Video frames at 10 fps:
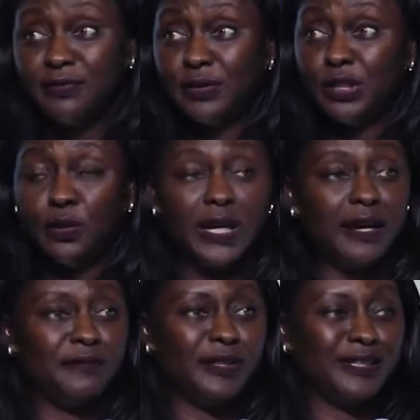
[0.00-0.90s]
We
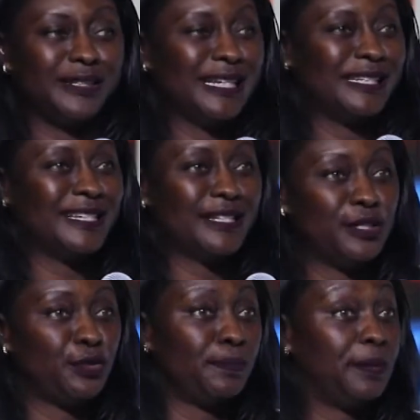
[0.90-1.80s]
have the tendency
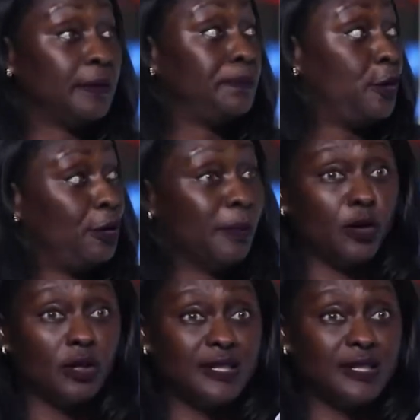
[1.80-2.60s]
to build humongous